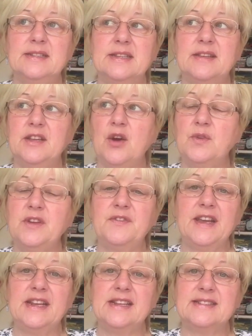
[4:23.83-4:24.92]
the only
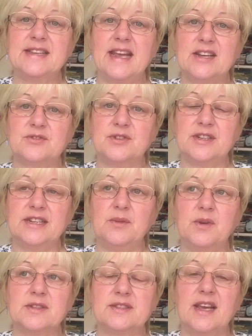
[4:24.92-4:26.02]
feelings he has really
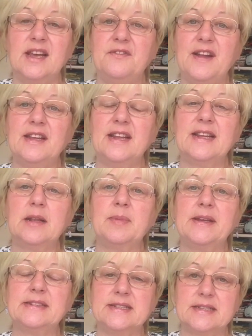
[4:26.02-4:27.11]
was that he felt a little
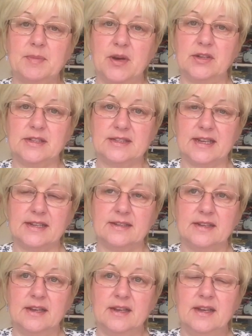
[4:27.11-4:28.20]
bit disappointed.
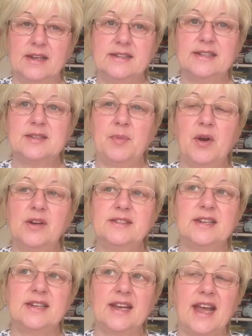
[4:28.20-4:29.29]

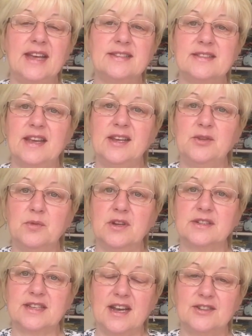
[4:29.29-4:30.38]
Disappointed, I guess, that he'd
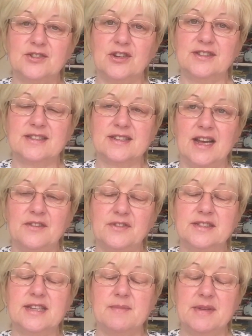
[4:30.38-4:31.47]
worked hard all his life. And
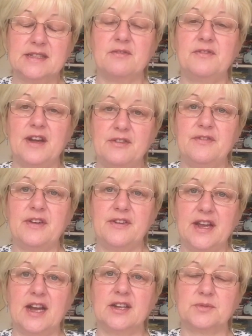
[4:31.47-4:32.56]
Tim is a very, very
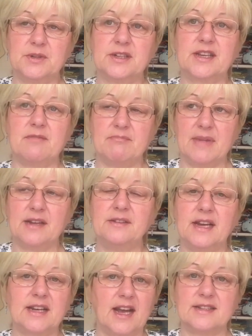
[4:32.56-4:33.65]
hard-working man. I
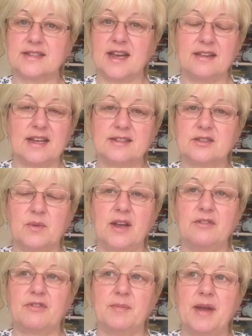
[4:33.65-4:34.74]
can't take that away
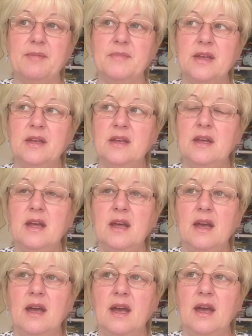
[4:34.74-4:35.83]
from
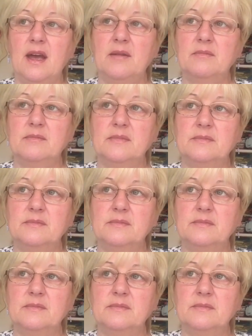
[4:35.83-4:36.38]
him.